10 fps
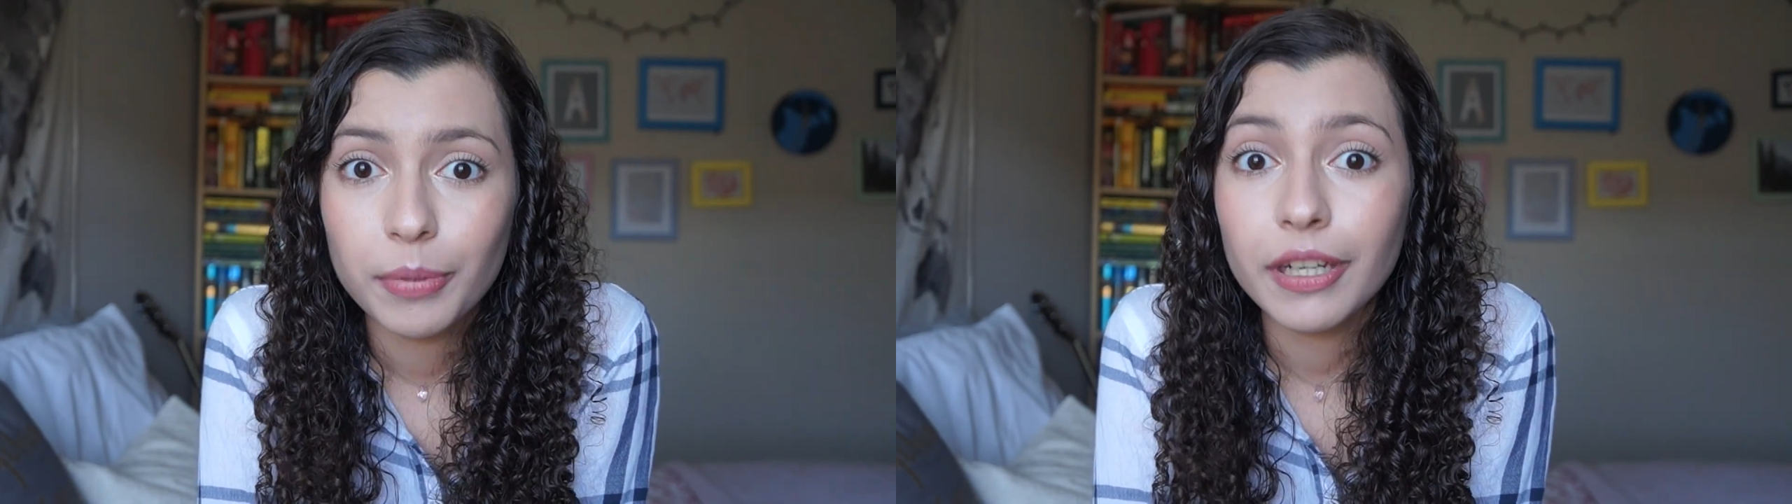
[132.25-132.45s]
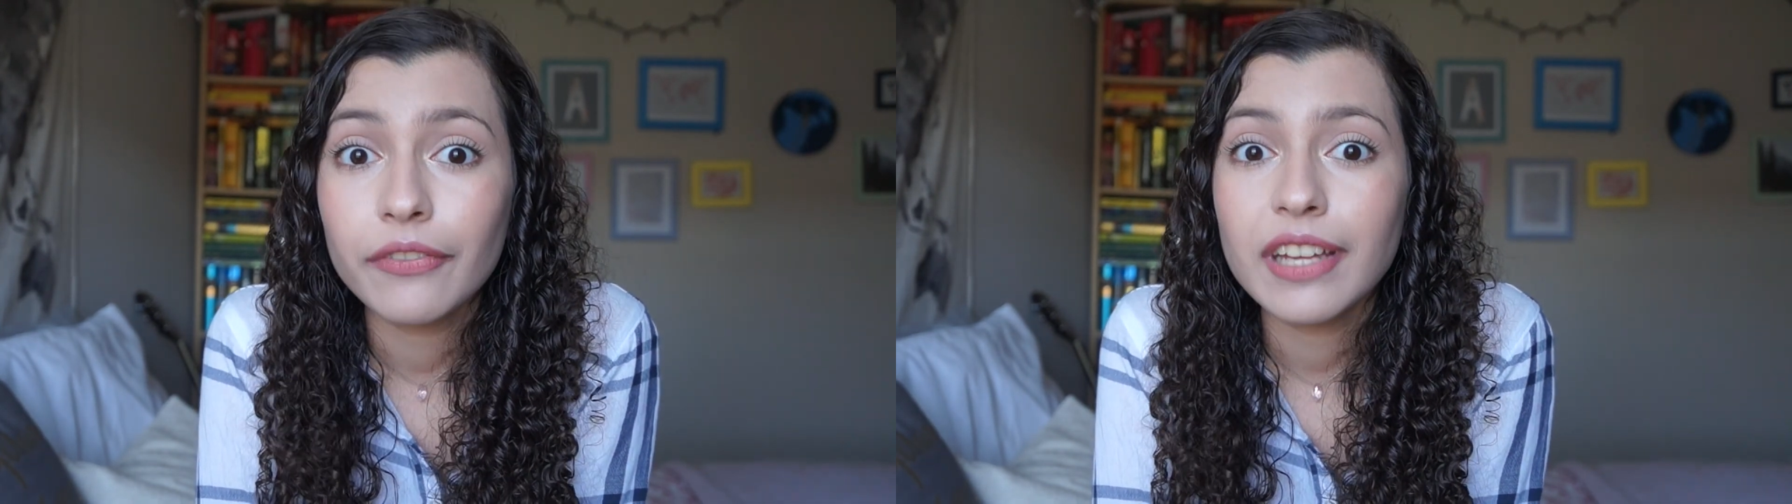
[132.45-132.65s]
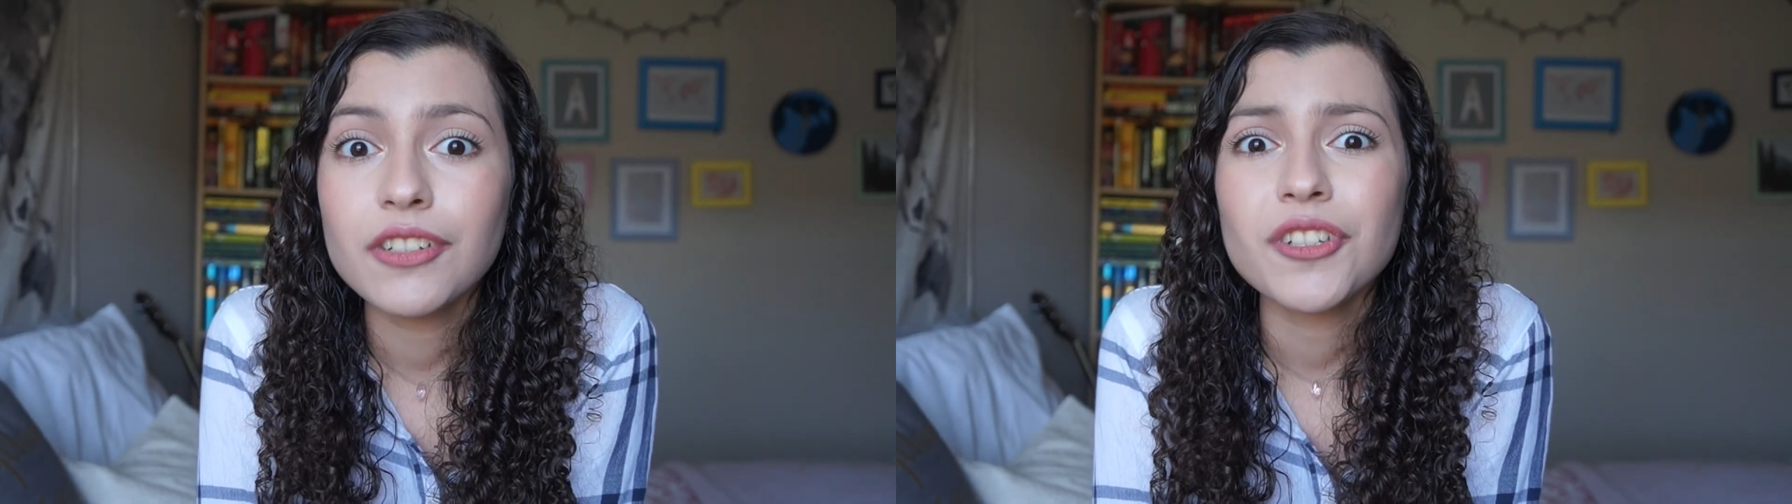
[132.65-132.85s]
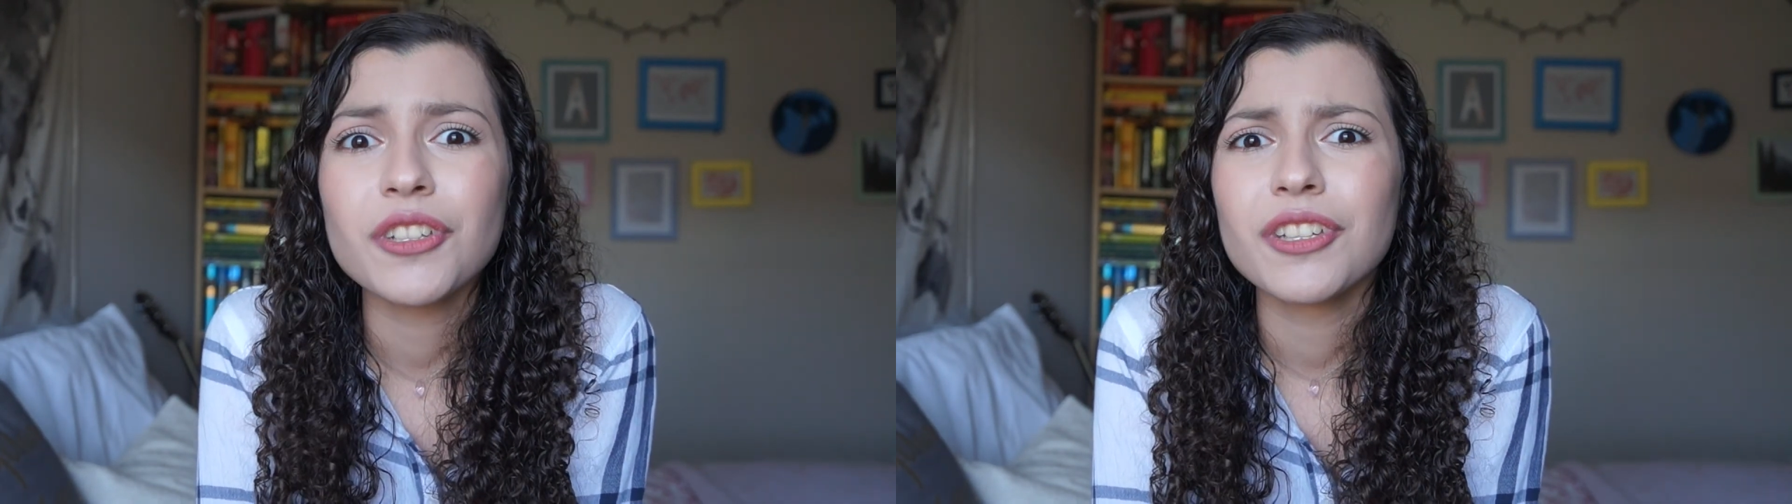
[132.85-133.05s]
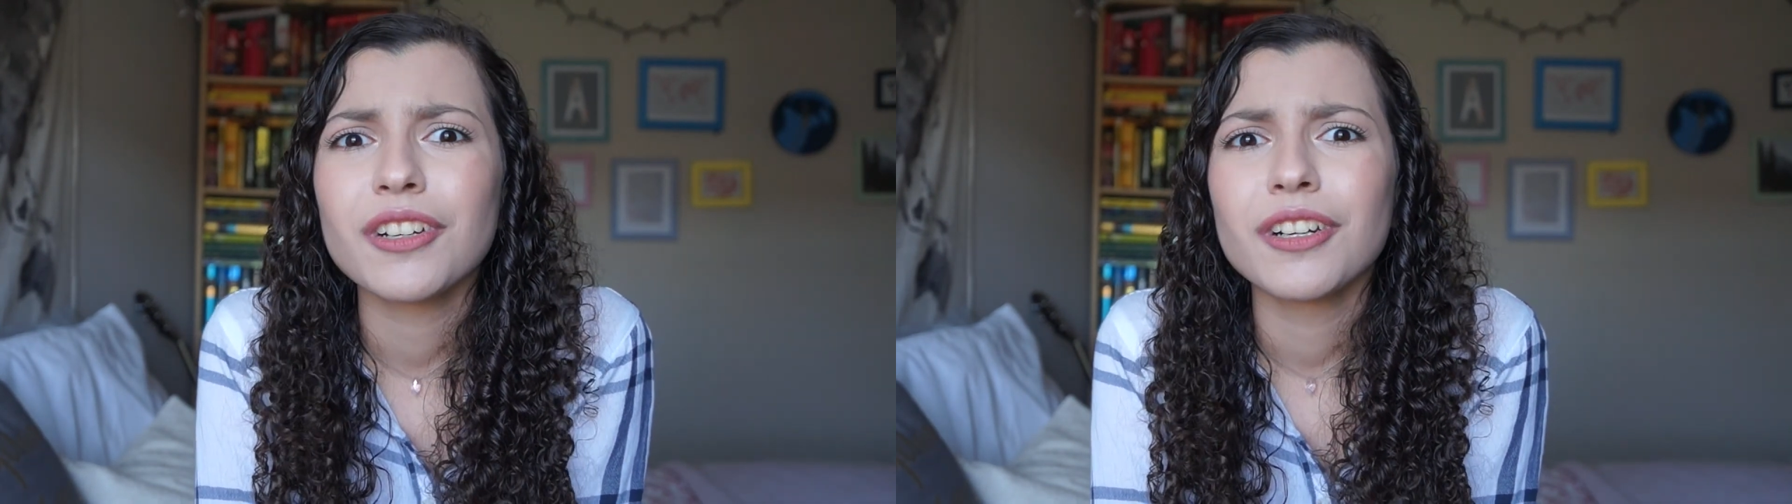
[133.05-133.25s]
But
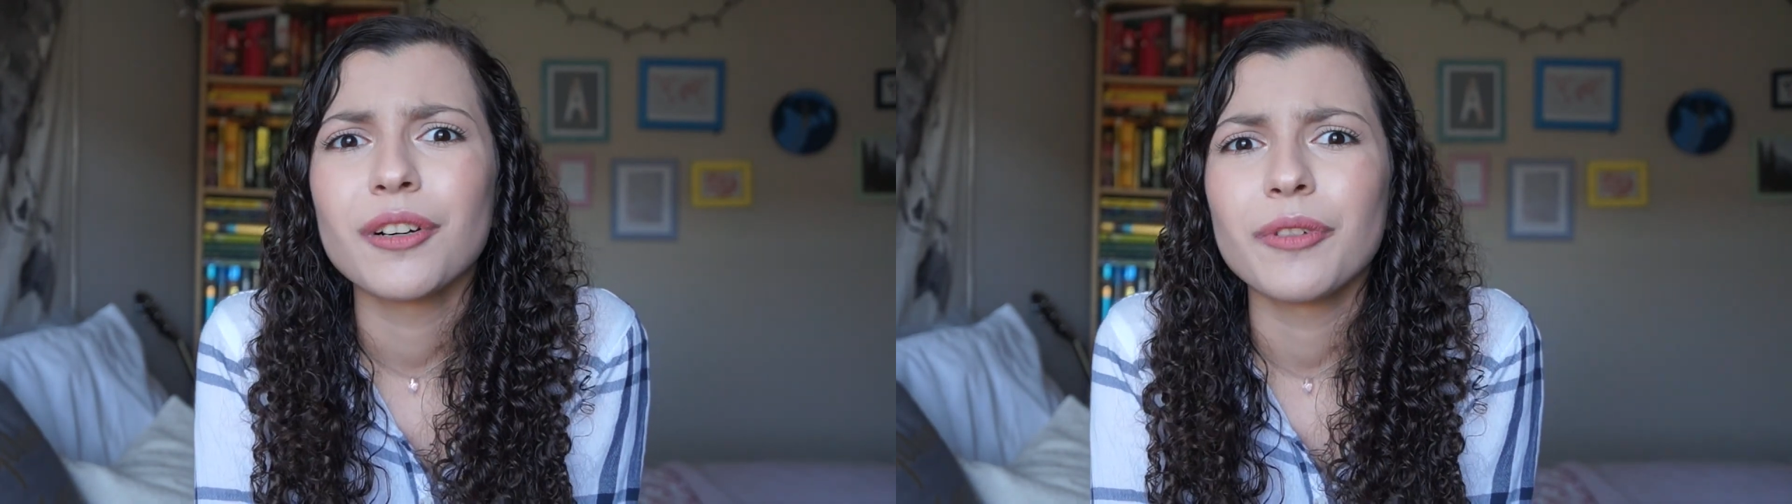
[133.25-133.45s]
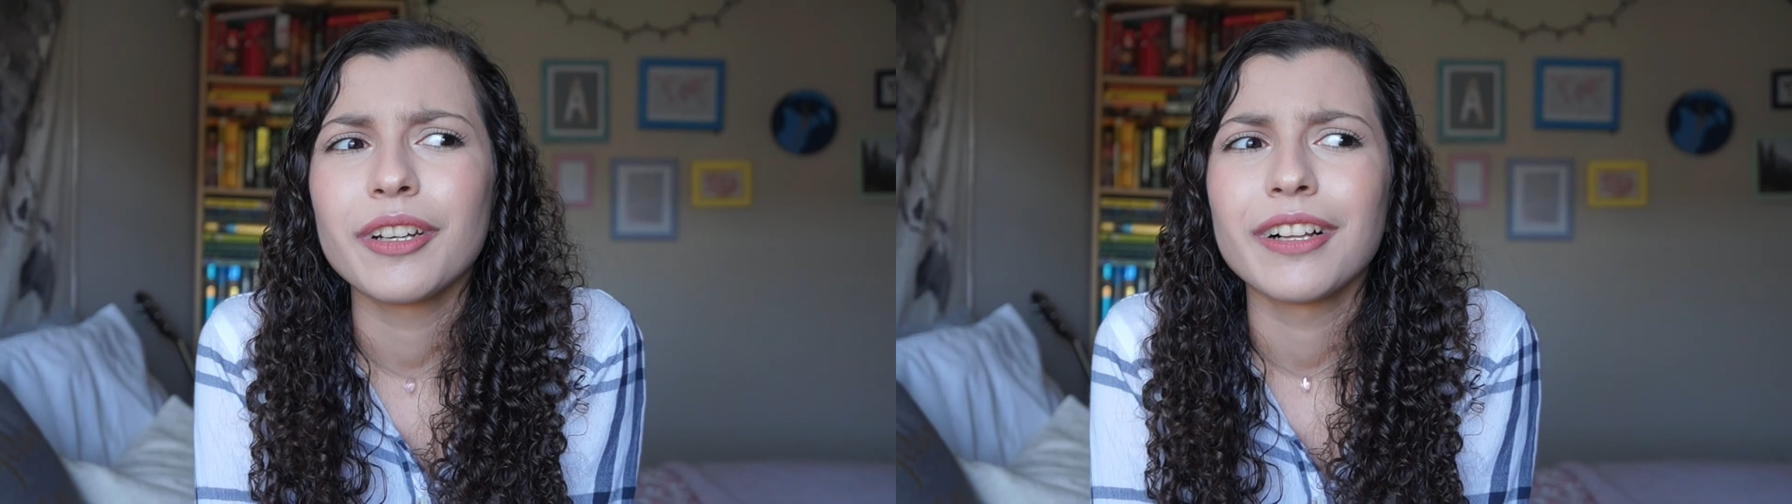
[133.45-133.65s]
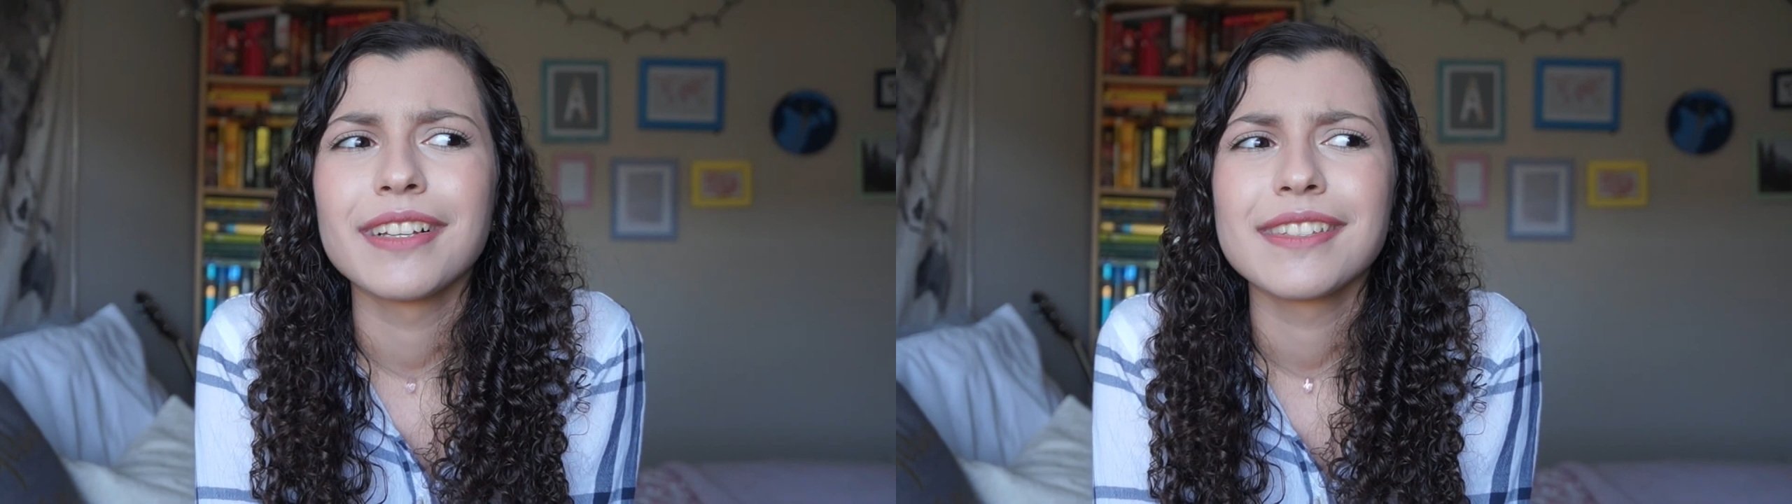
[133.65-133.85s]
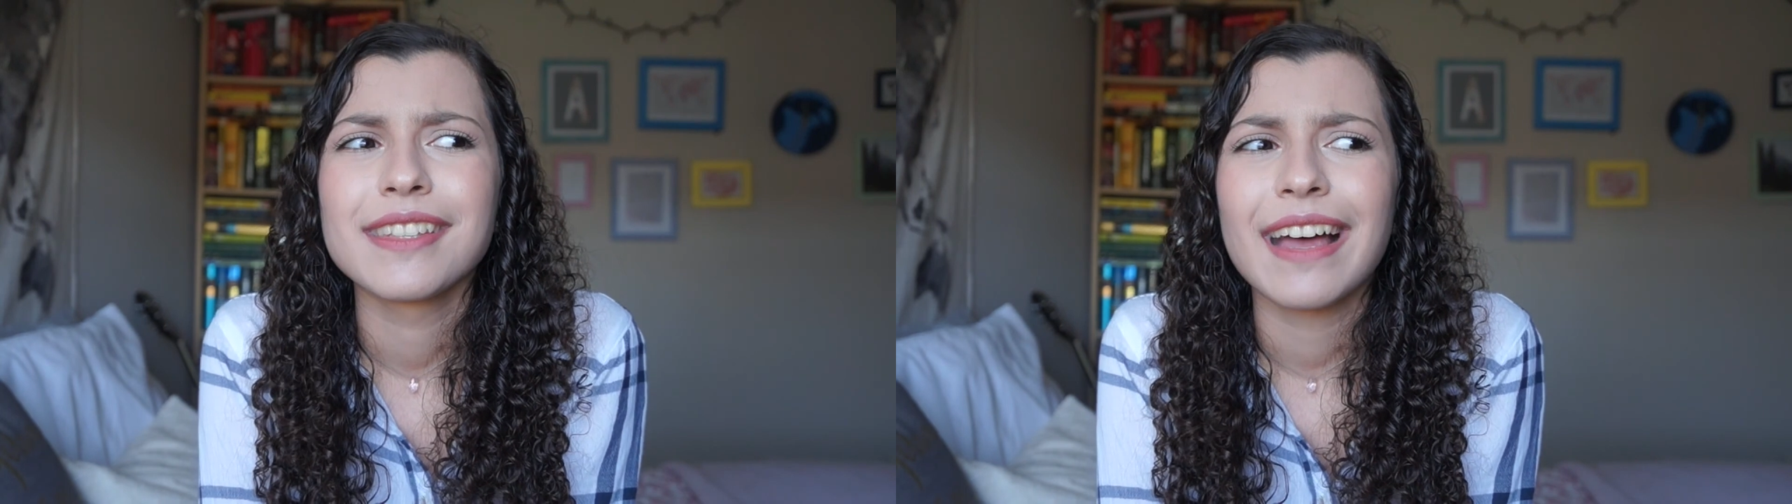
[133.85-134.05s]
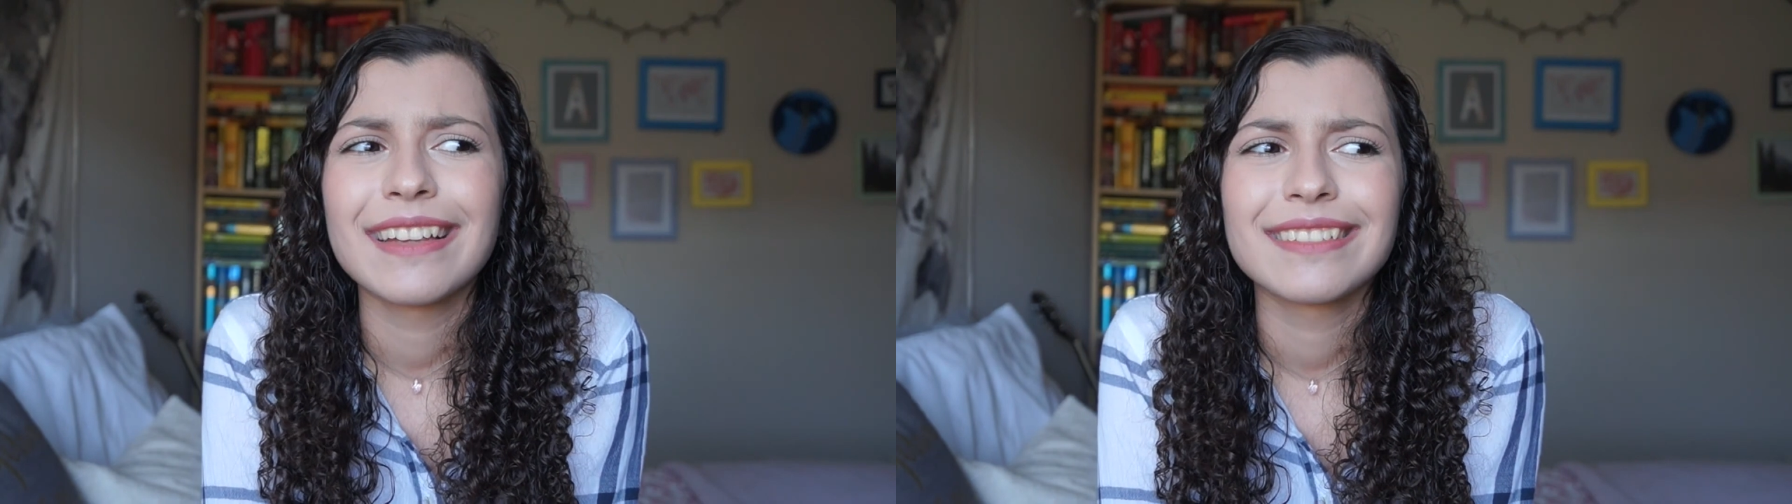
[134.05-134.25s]
eventually you're gonna realize
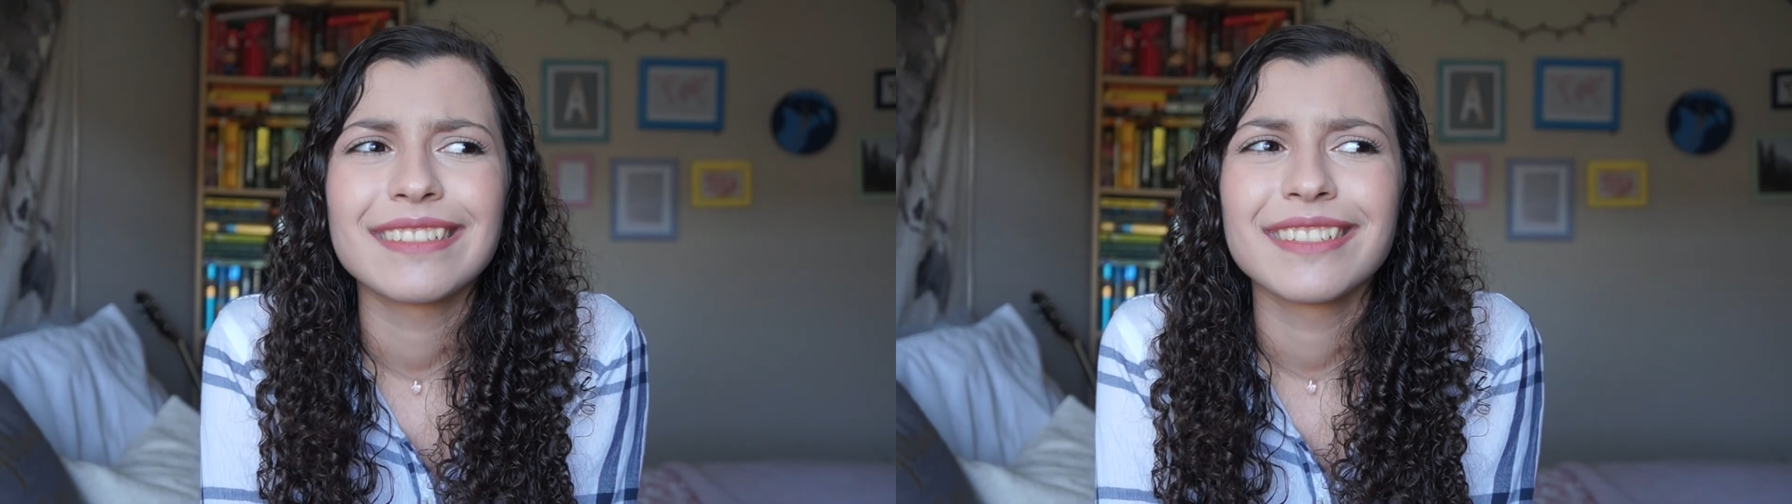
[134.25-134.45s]
that